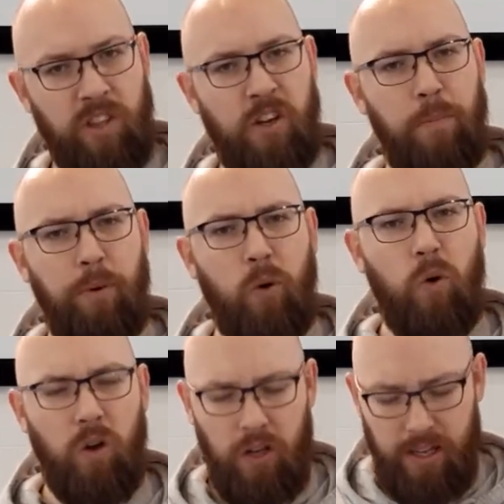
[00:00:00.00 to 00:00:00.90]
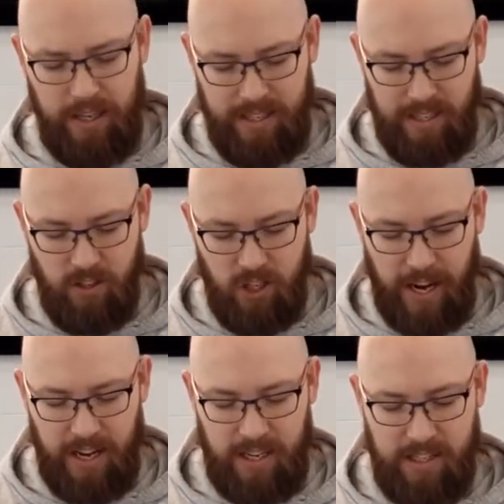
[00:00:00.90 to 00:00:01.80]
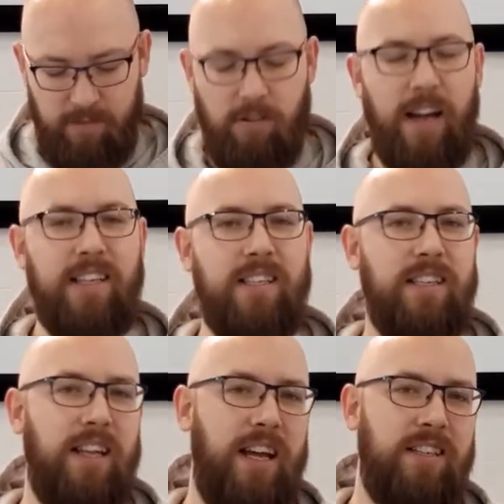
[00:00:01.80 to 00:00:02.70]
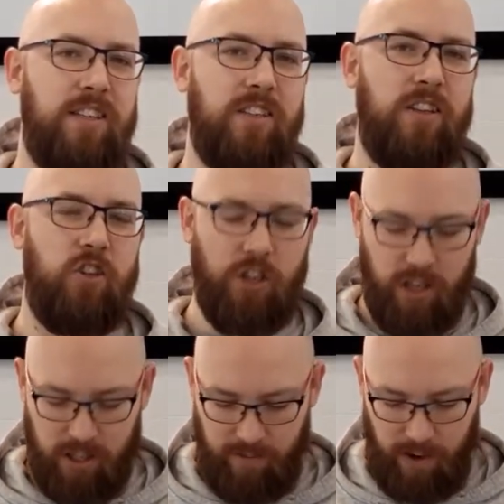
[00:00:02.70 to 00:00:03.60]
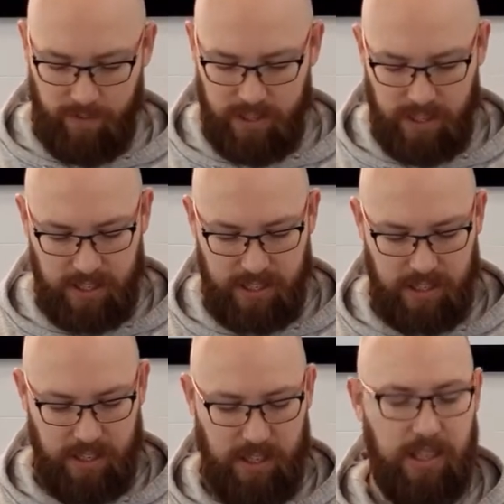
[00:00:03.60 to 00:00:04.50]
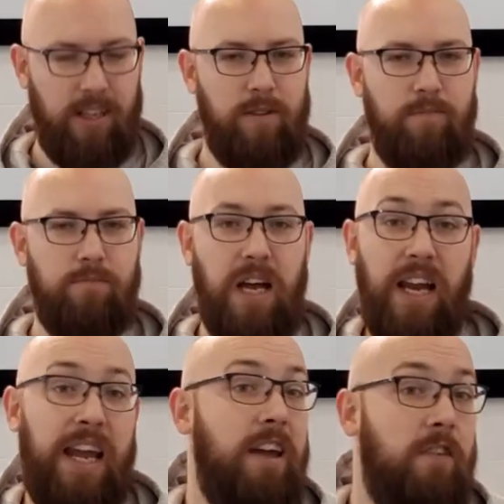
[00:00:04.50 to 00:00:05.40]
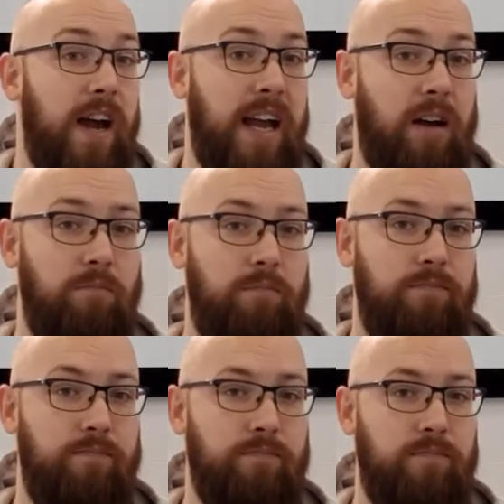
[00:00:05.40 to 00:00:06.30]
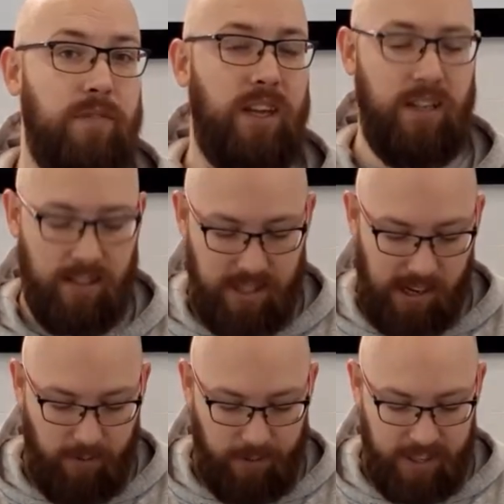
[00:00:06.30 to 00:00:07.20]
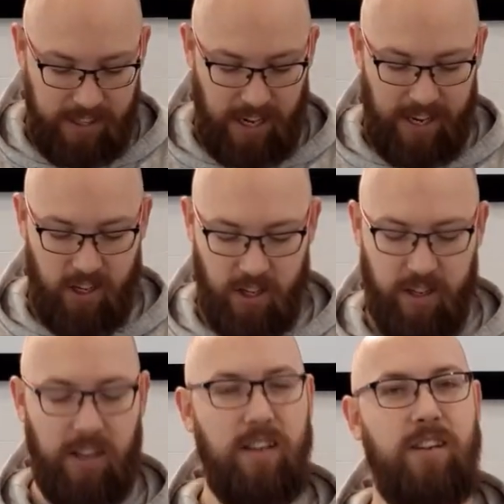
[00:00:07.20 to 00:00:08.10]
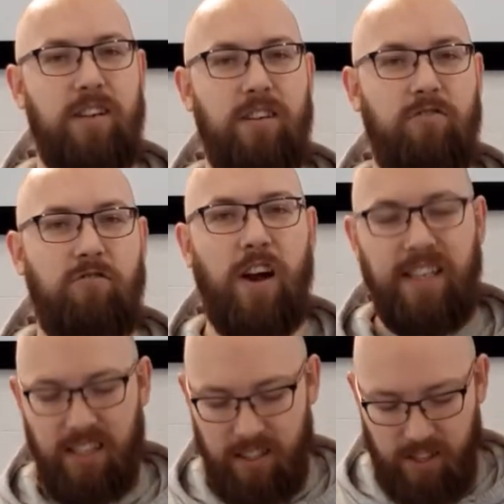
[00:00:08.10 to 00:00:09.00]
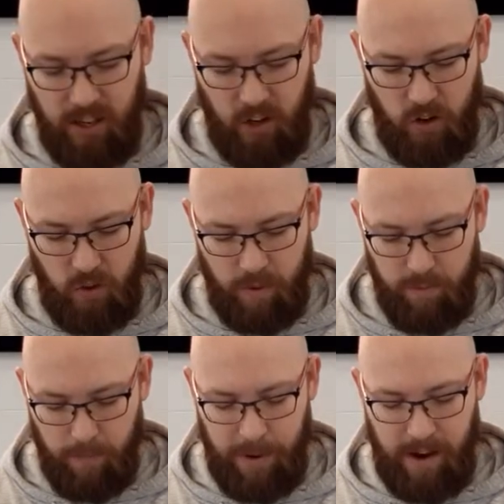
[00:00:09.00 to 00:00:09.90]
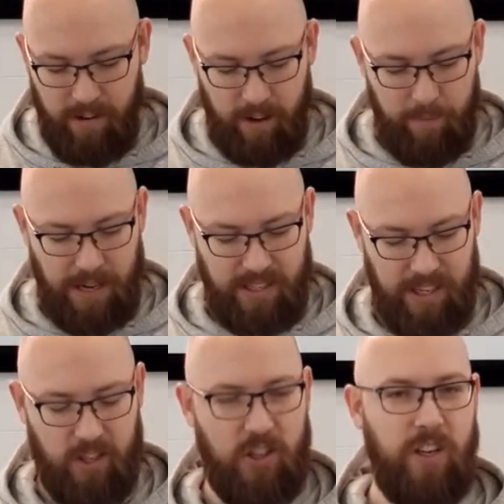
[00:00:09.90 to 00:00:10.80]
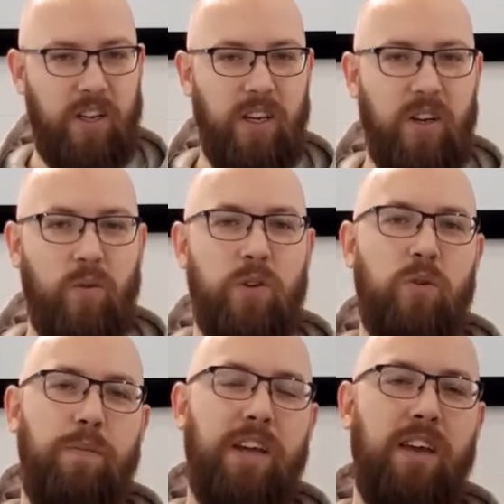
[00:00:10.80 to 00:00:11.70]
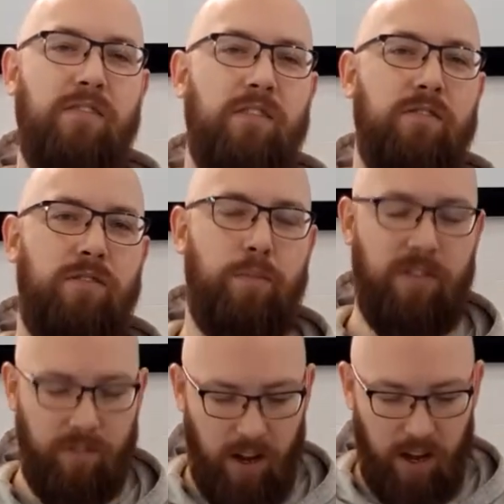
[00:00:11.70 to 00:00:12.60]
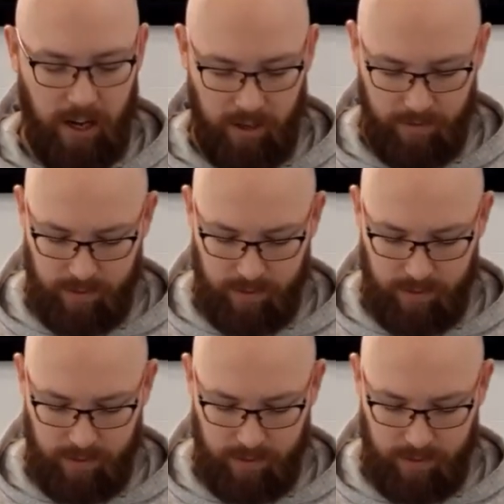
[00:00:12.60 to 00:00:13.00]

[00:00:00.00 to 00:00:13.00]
You know, Paul is in jail as he writes this letter to the church of Ephesus. And here I am, in self isolation, writing to you and preparing a message which will be given from afar.